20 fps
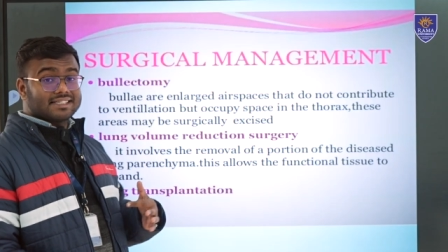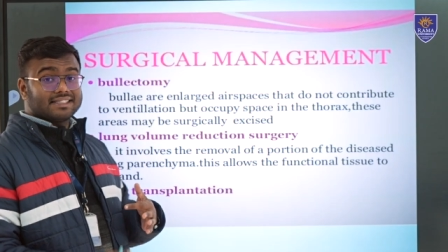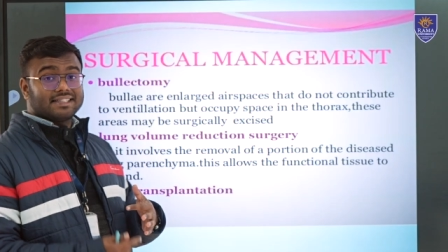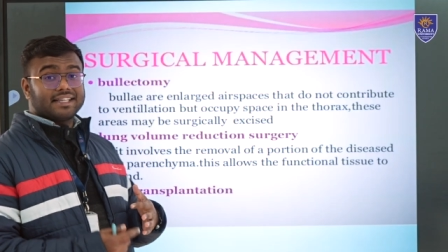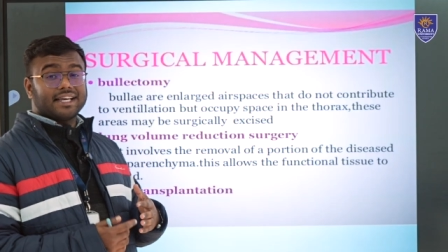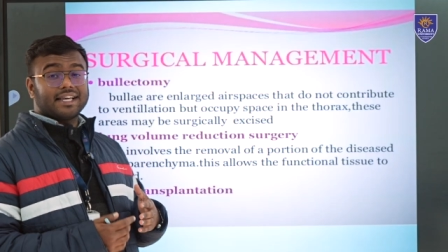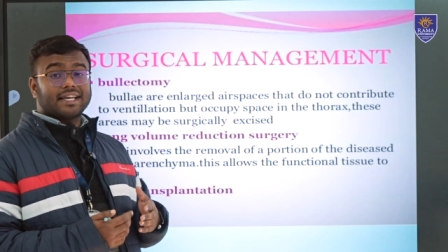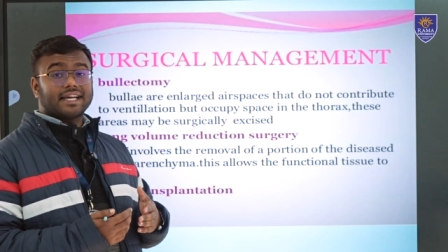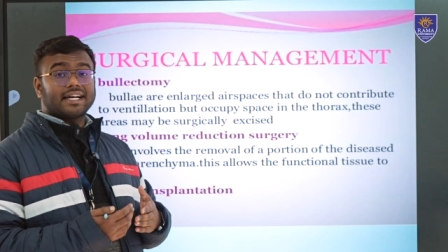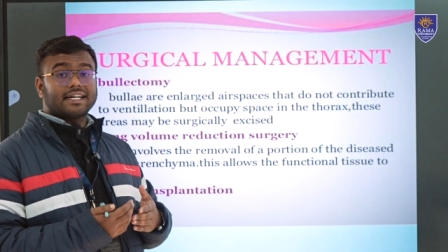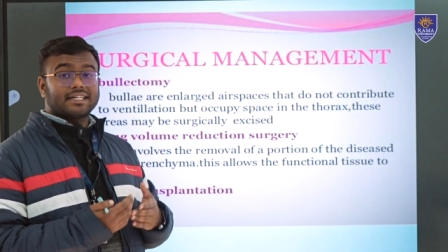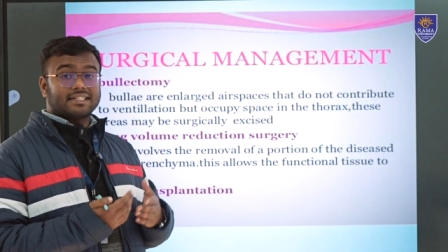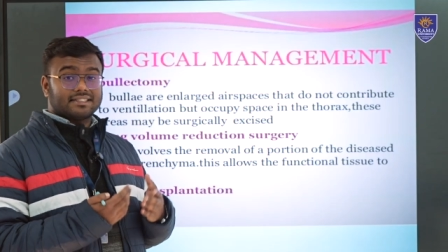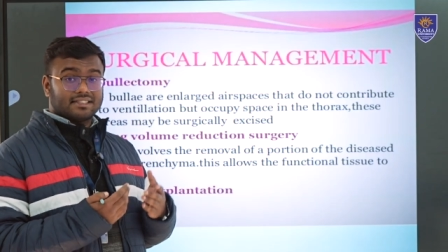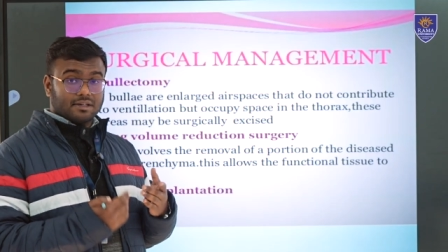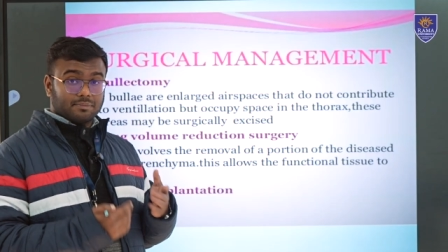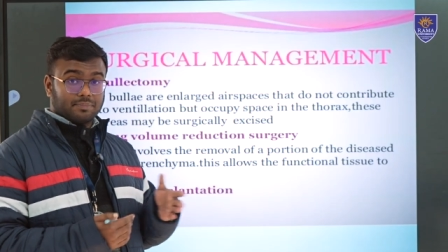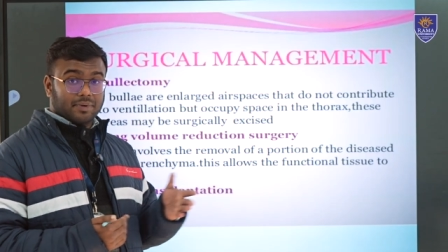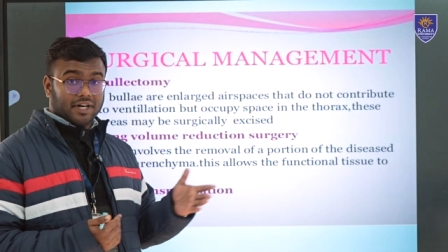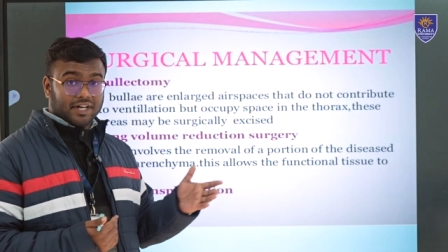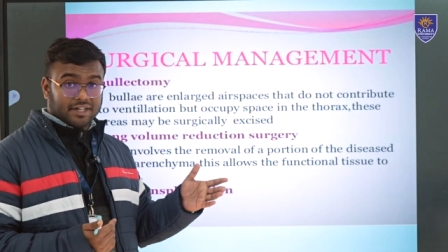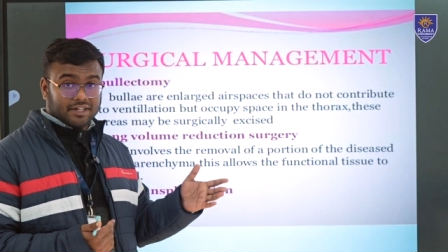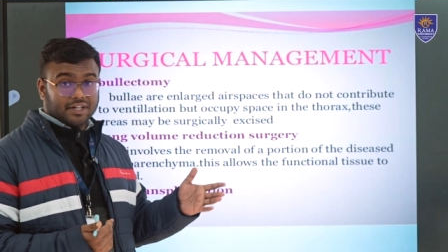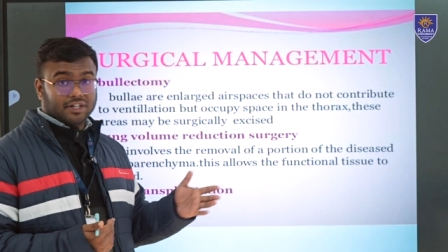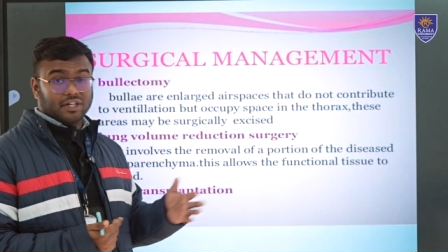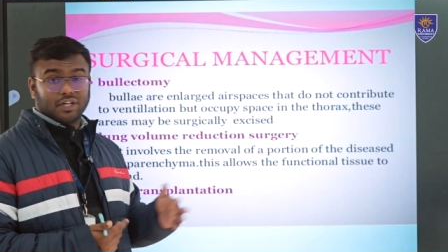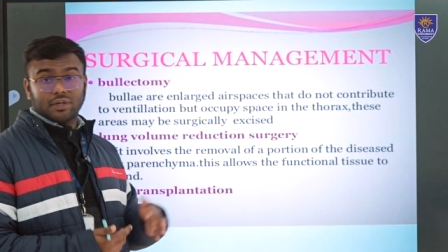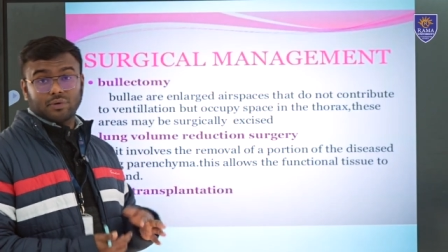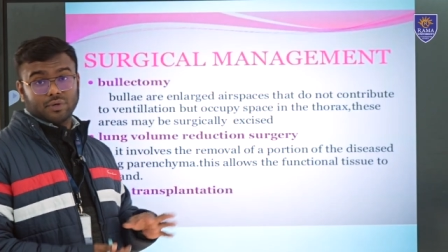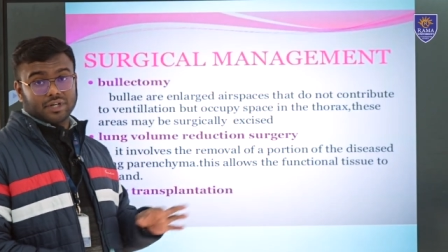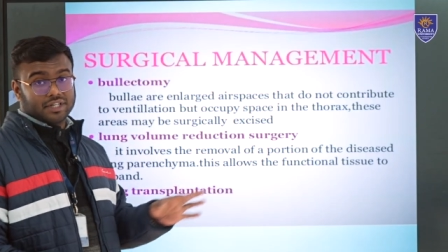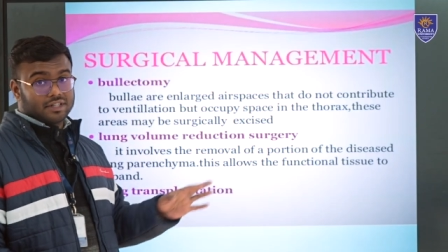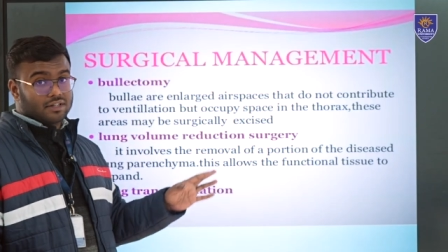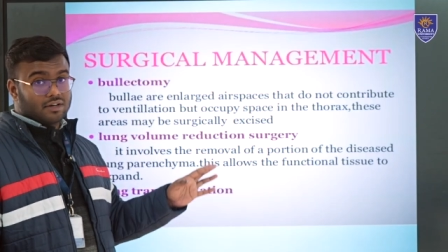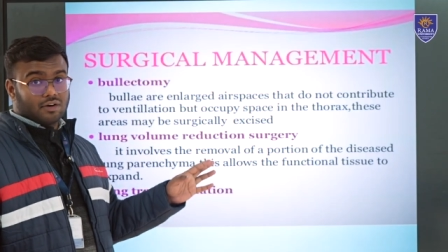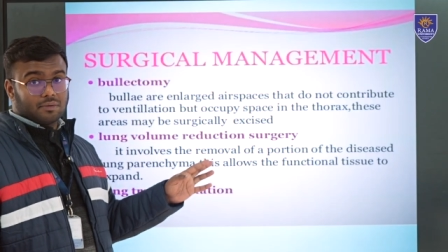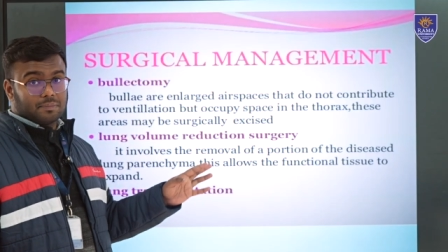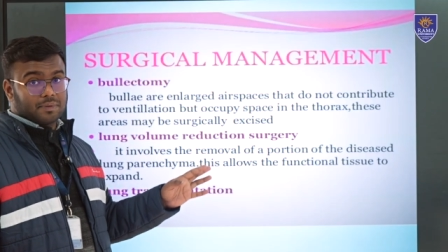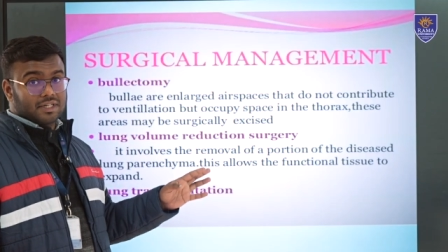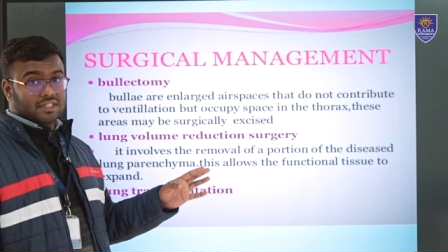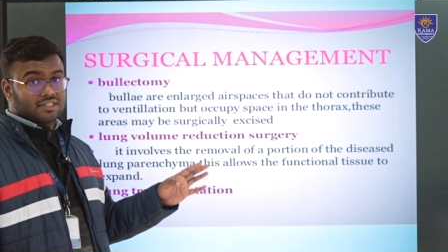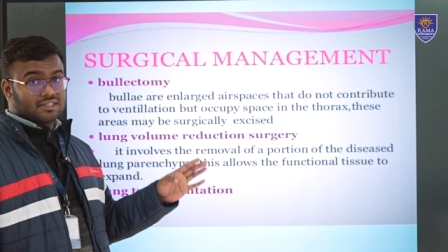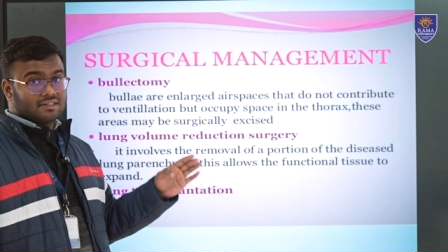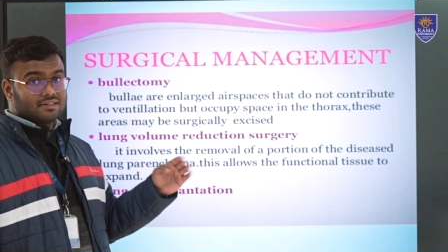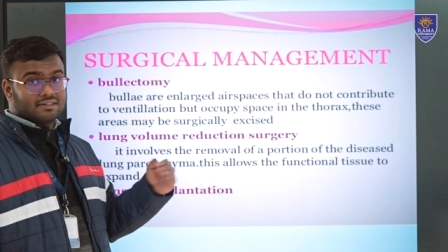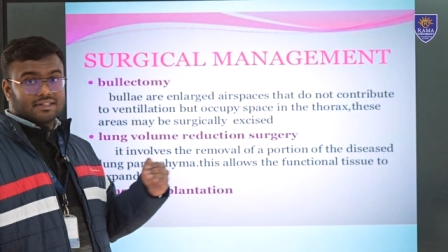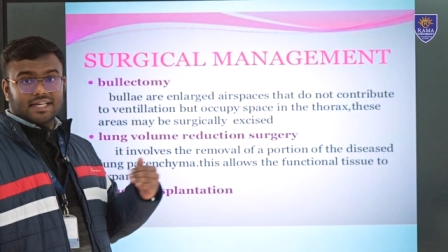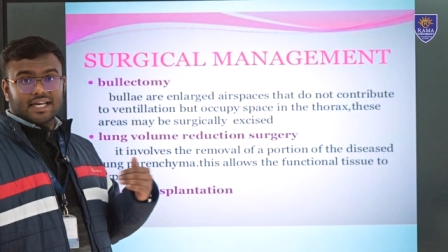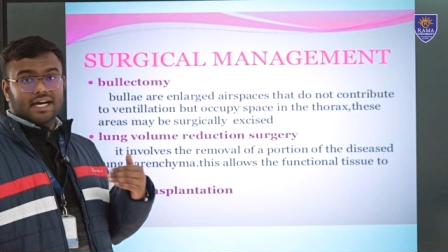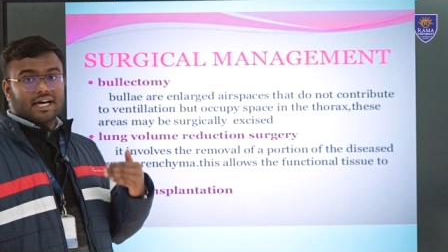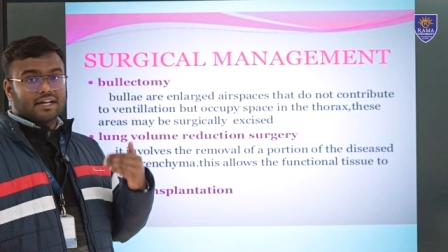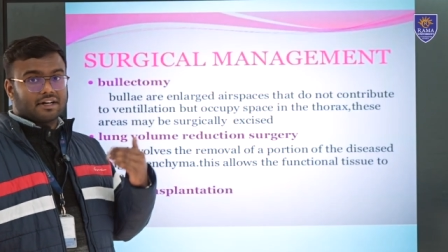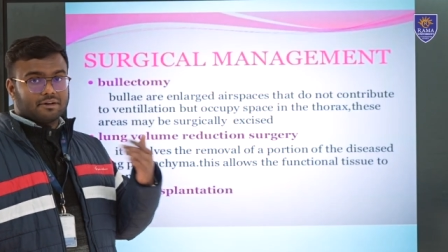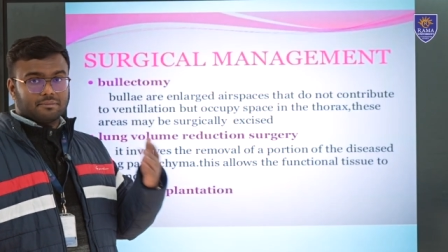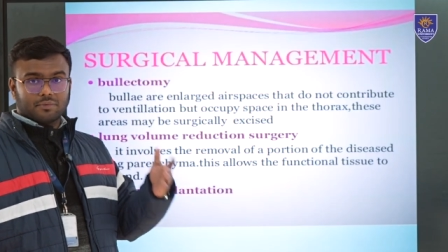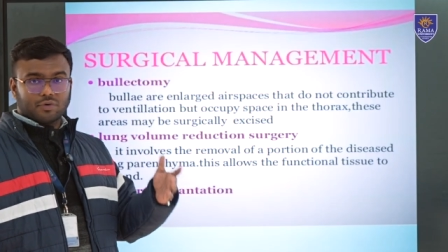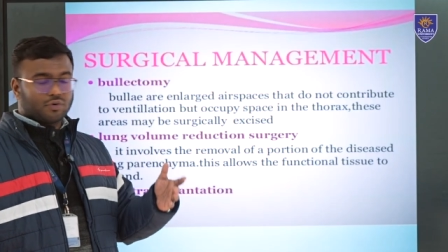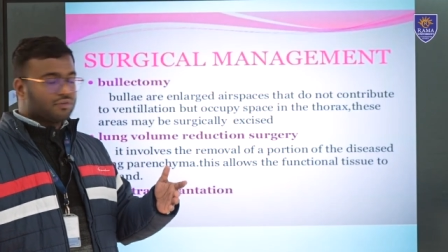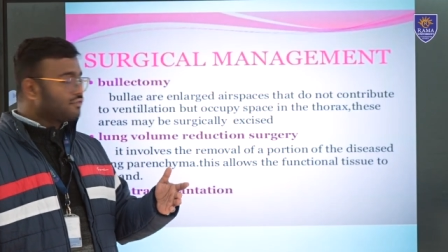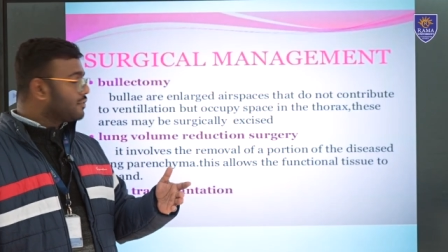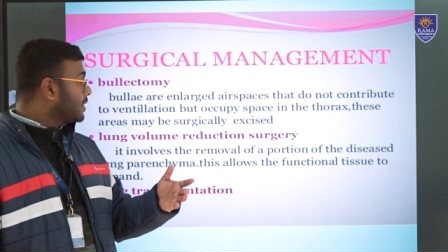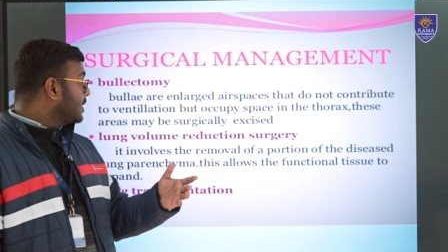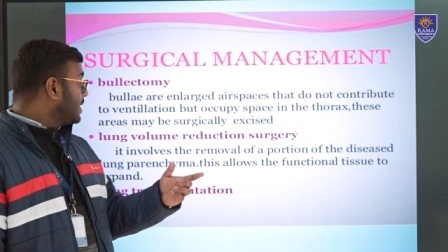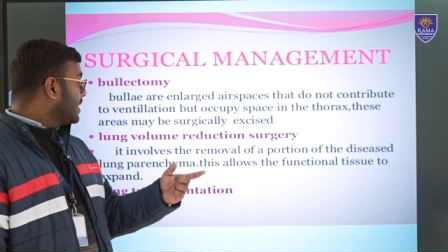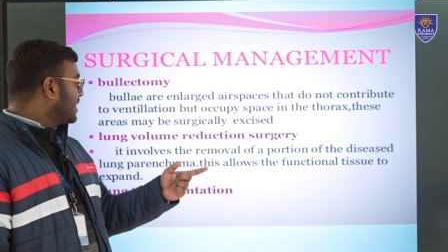they get separated during the operation, they are removed.